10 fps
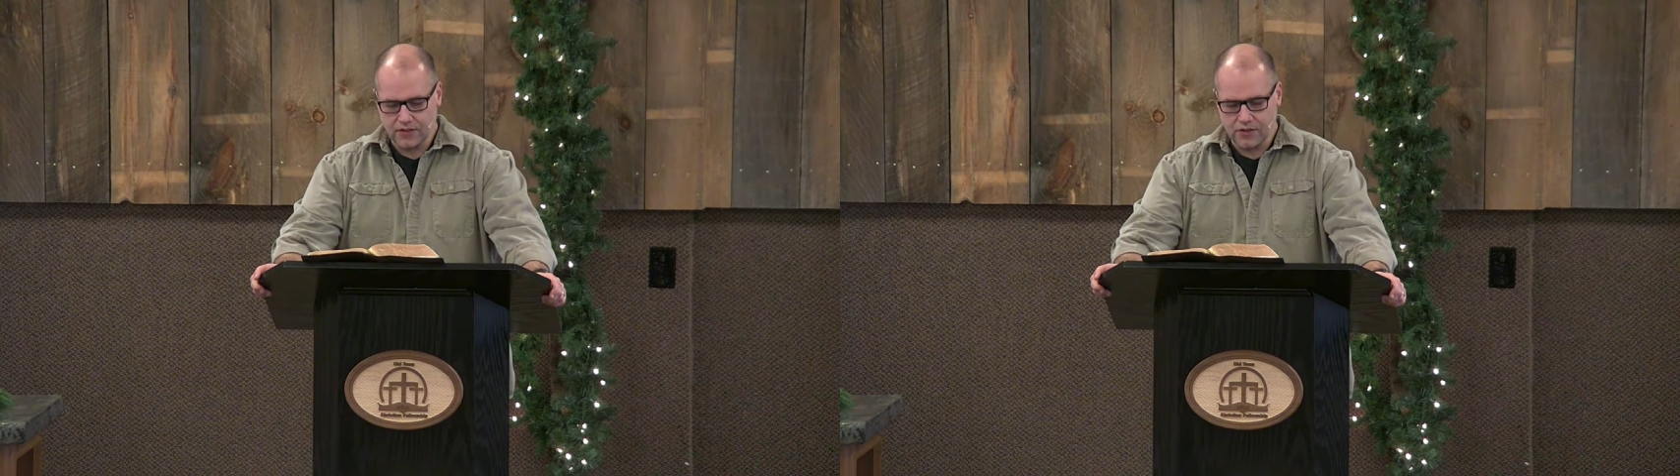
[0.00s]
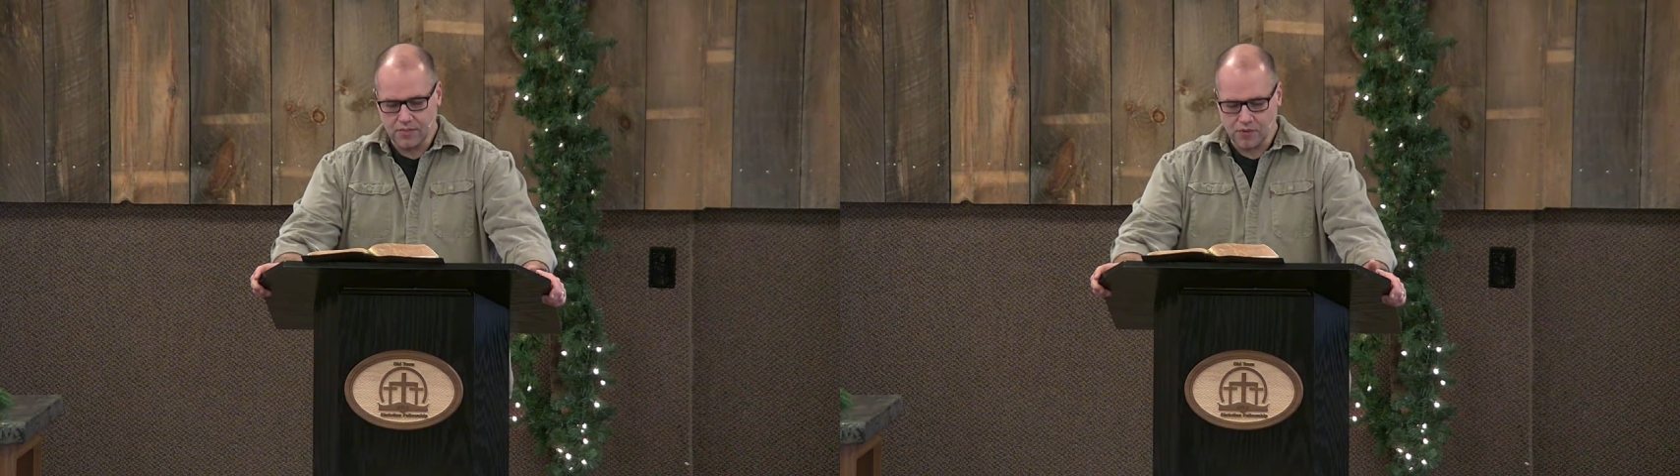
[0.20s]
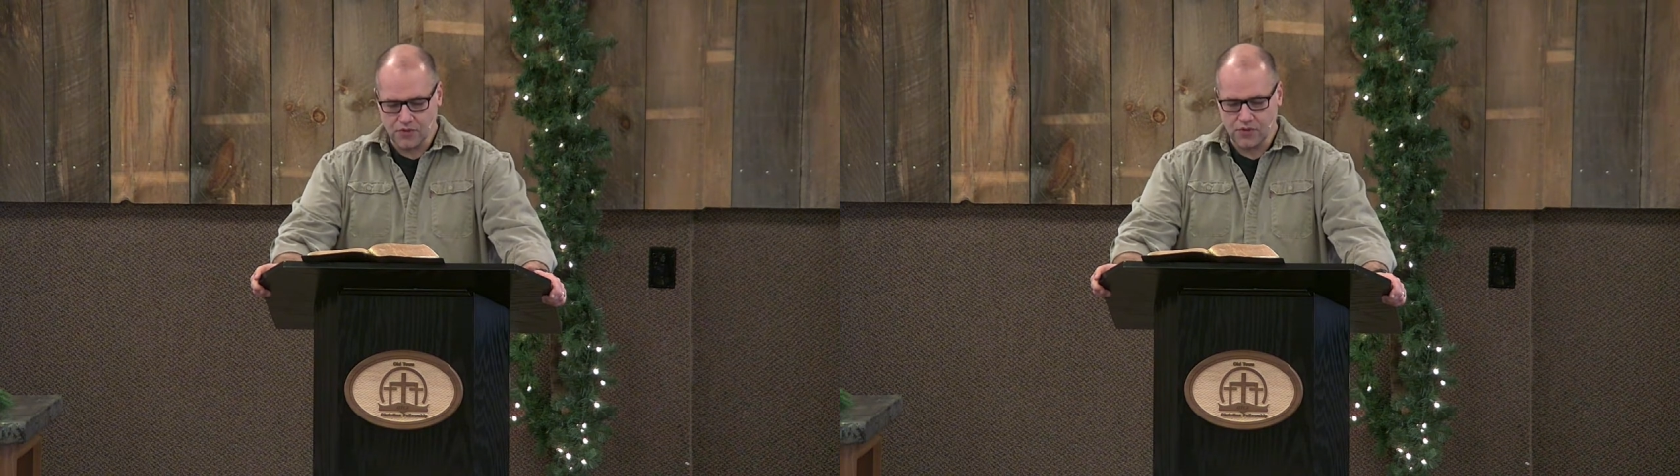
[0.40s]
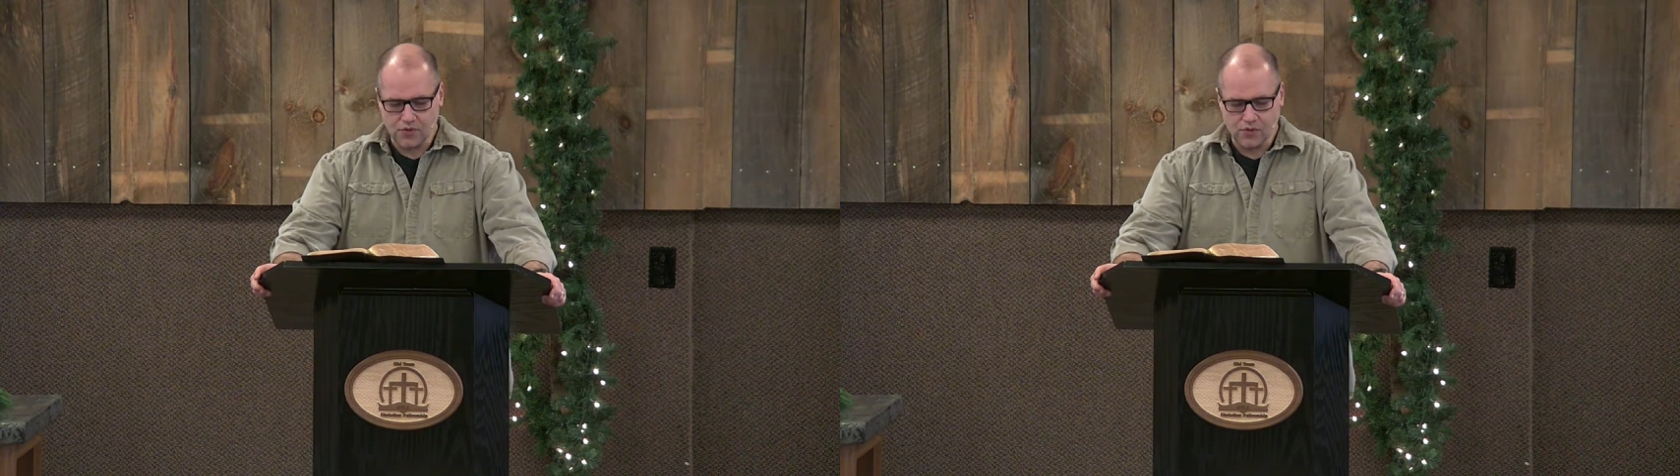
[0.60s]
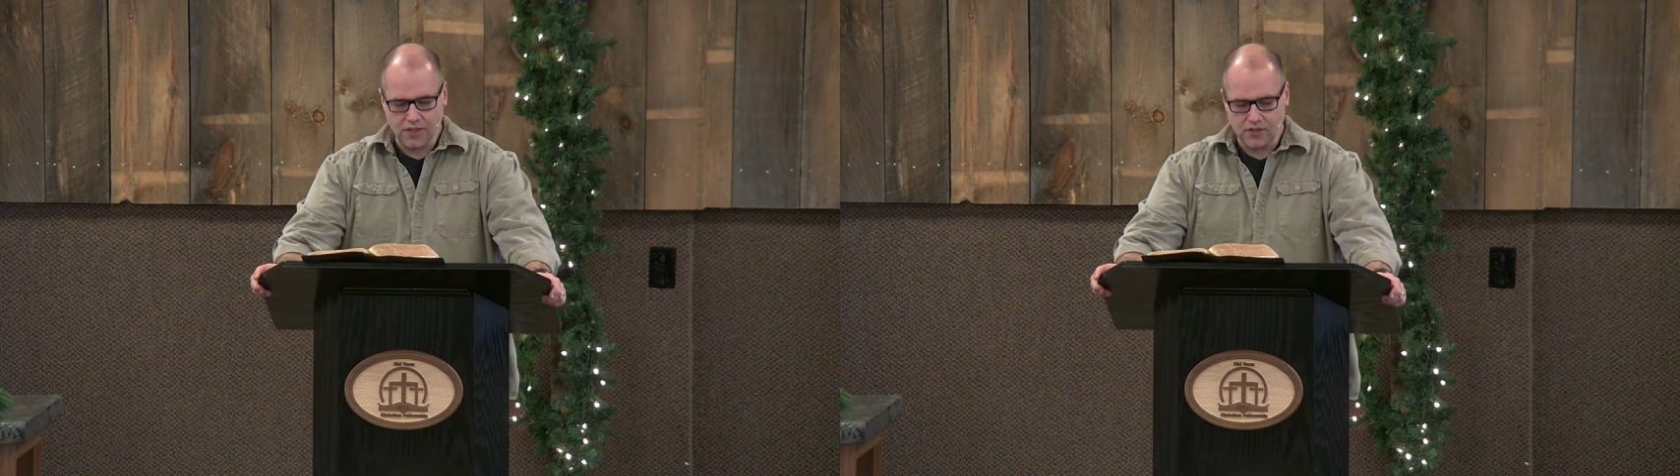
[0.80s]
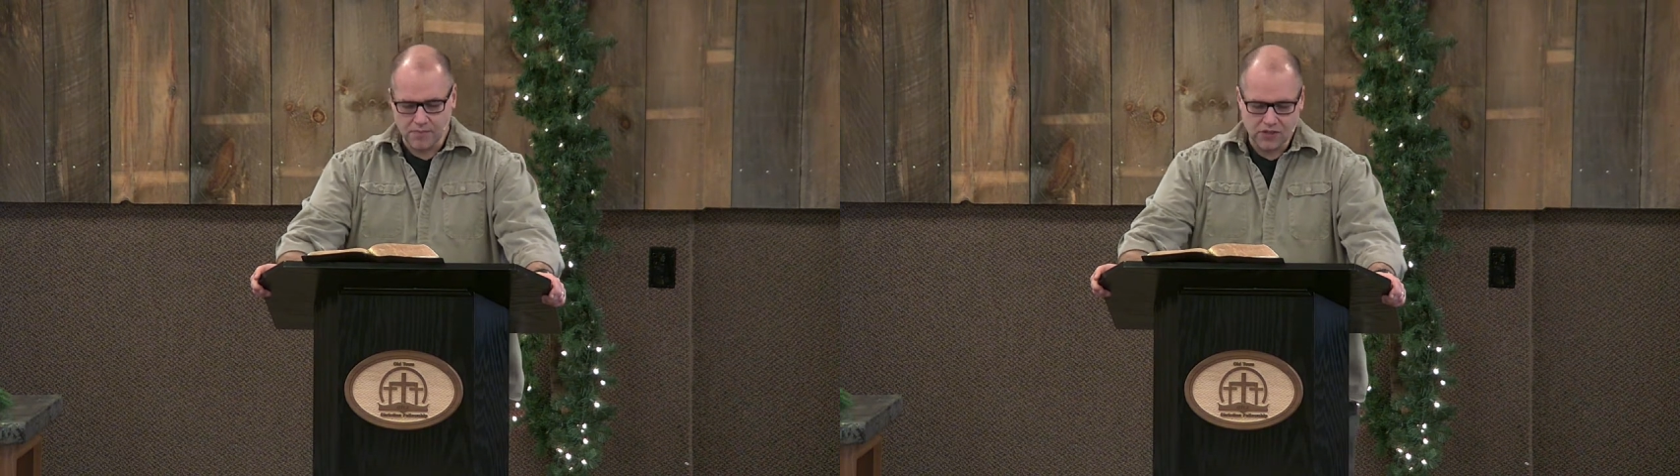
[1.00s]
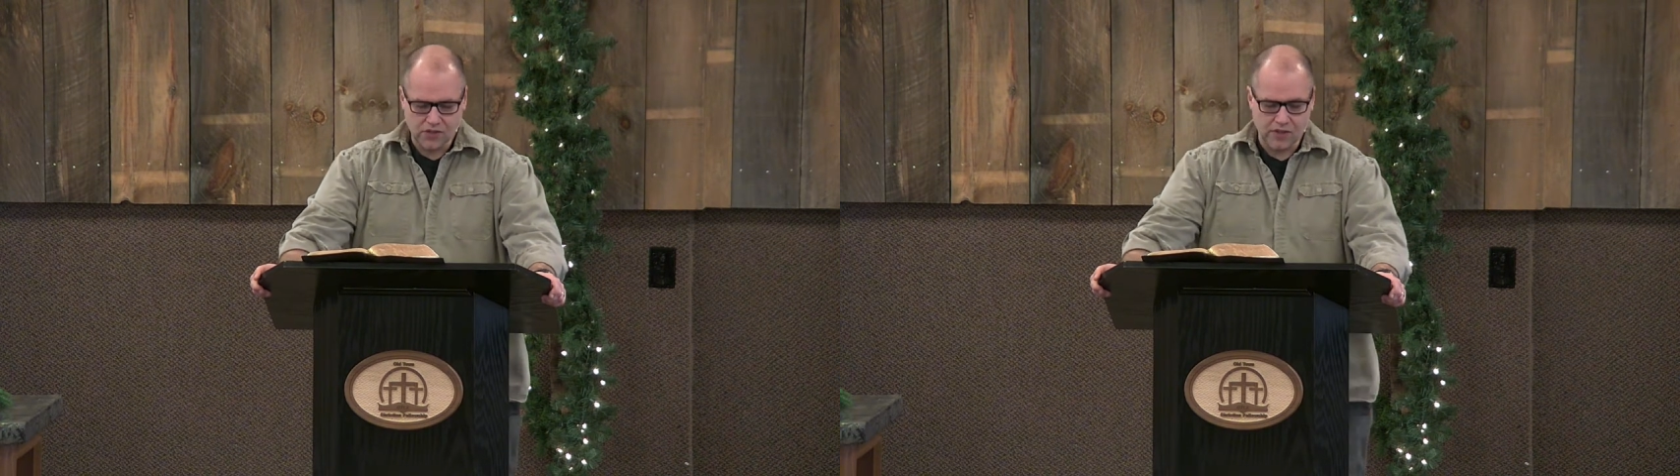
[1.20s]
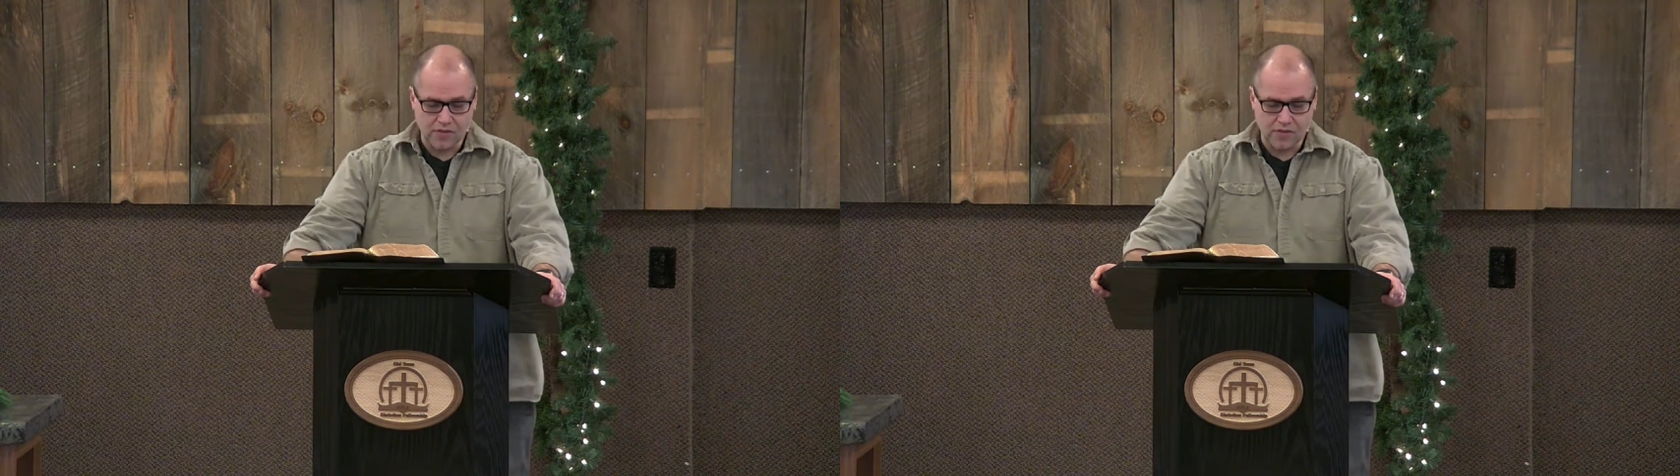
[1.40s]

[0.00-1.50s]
to pursue this mystery.